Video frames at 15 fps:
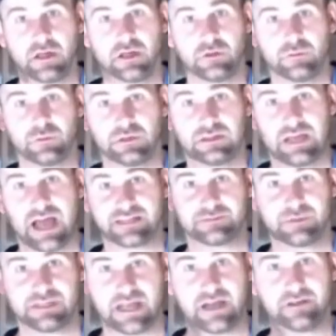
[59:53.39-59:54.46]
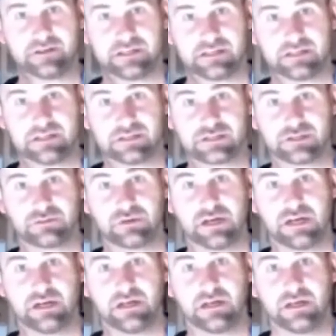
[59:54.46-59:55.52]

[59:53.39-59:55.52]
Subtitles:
with the hospitality industry,